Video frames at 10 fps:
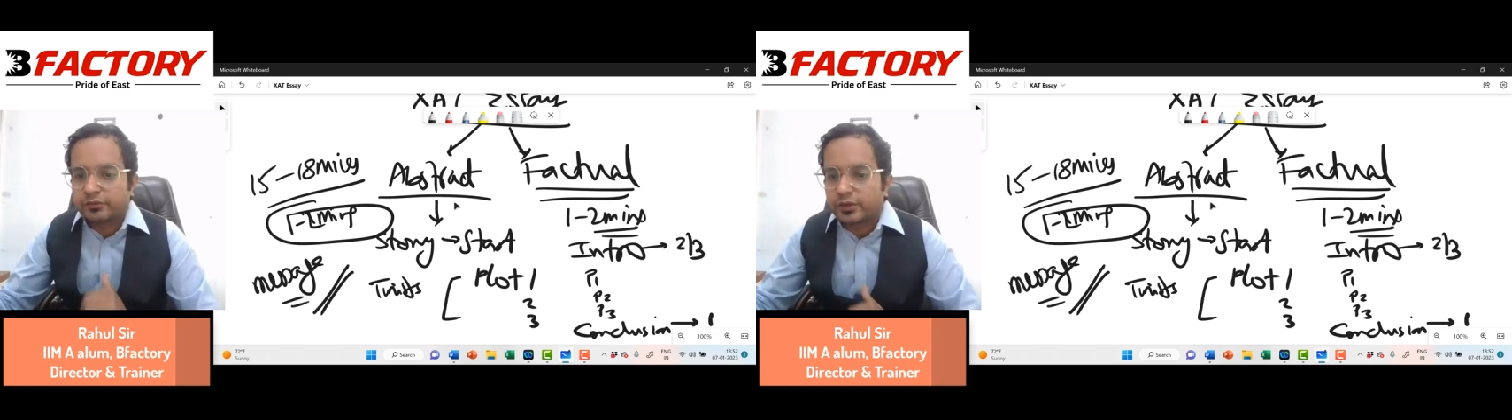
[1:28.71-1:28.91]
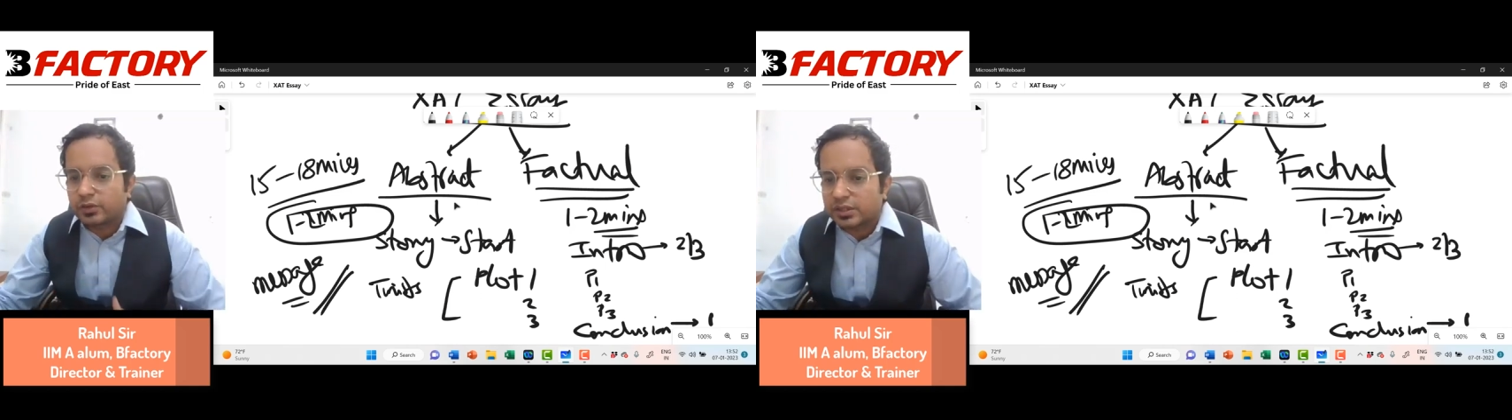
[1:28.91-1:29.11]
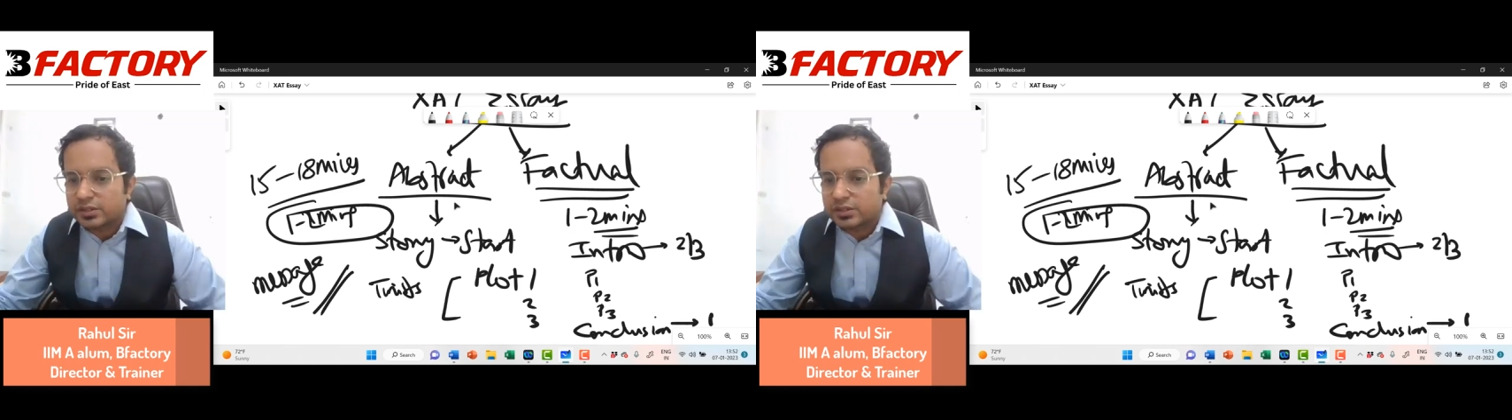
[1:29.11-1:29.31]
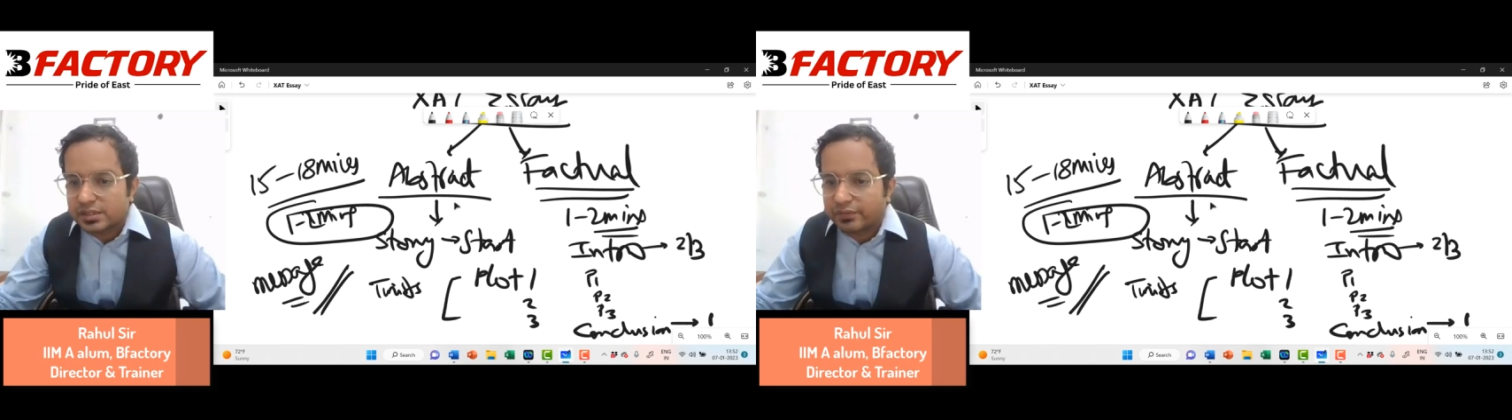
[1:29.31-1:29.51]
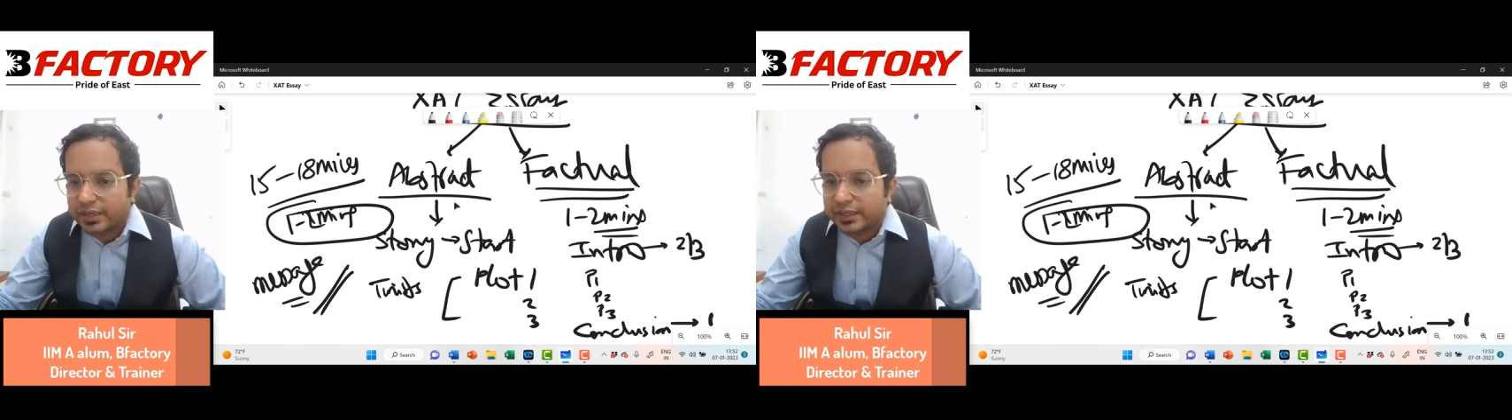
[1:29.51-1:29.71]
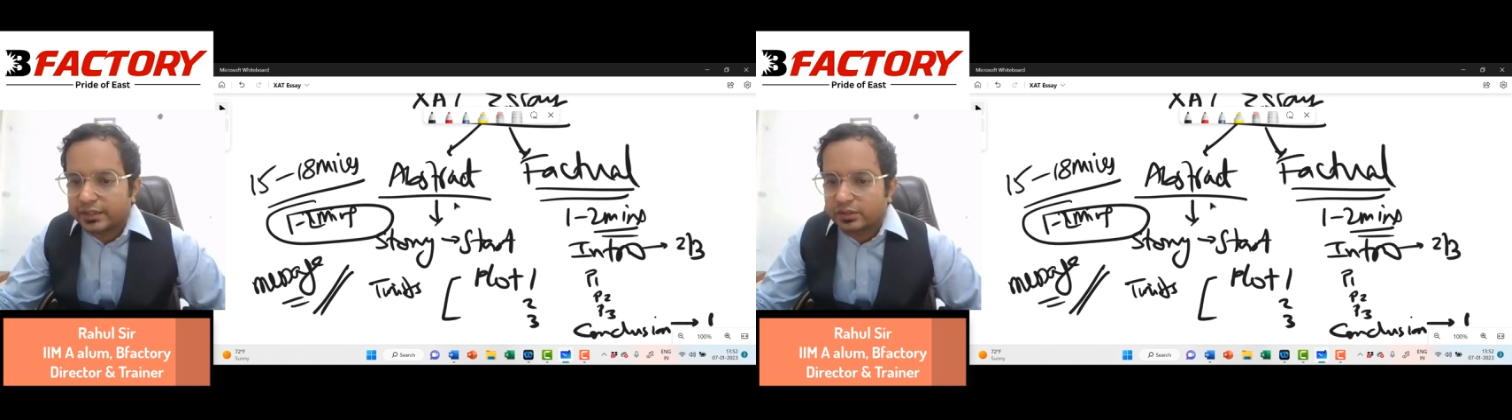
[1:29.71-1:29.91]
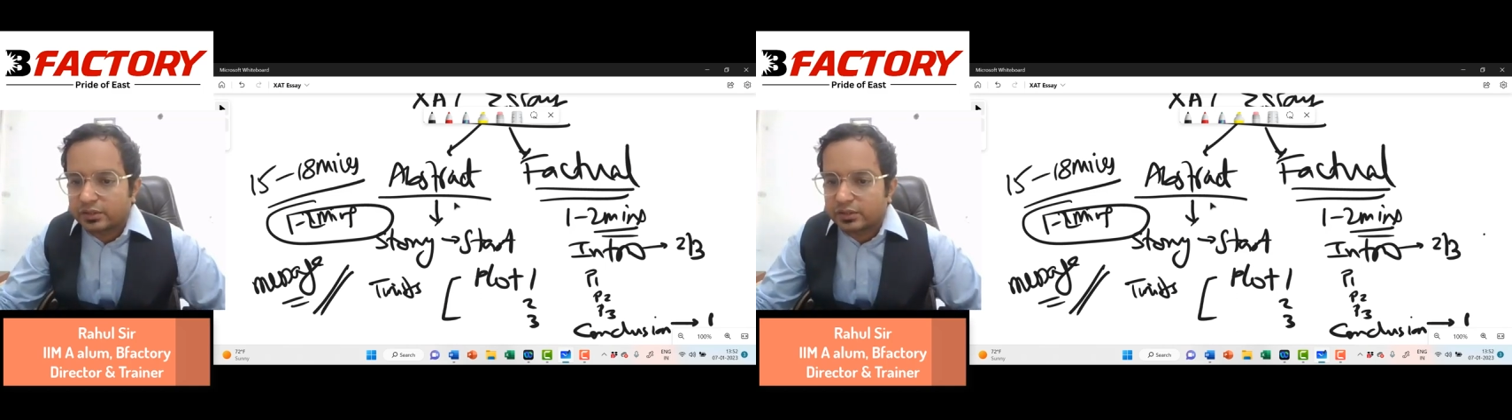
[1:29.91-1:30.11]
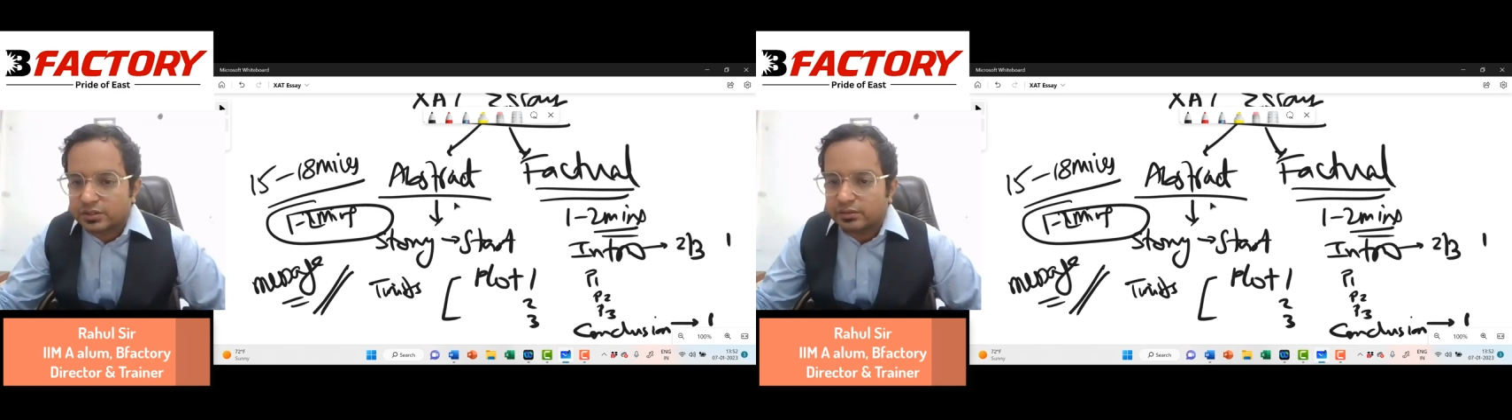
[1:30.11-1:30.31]
If introduction is a 1-line
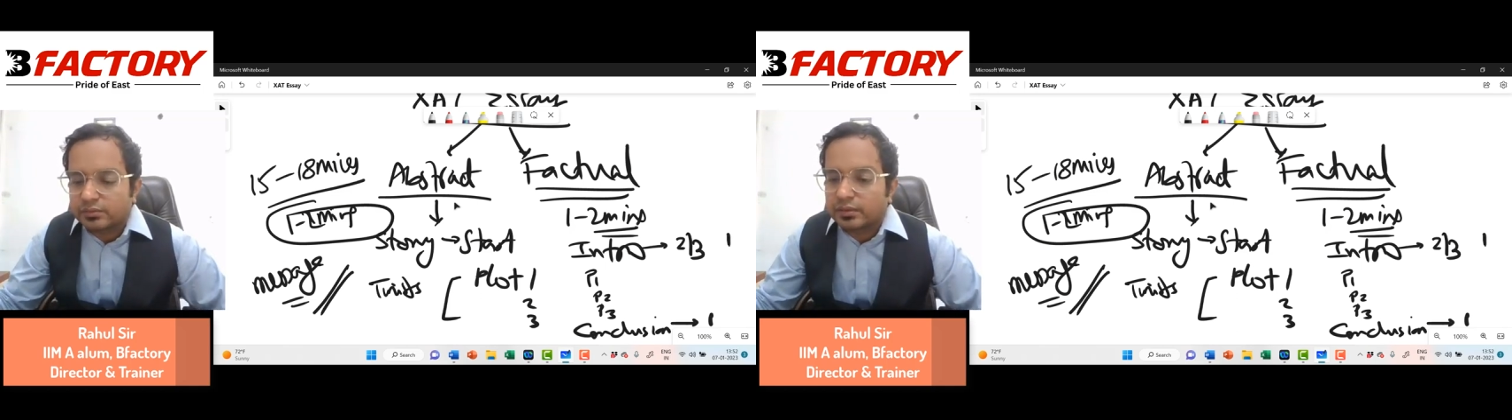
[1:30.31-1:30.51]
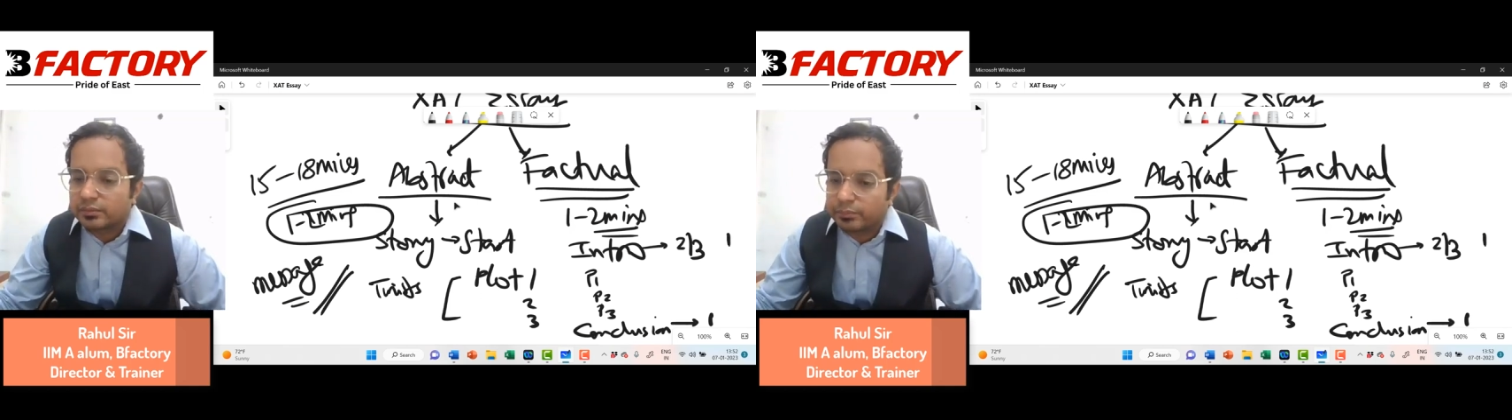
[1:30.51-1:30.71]
introduction,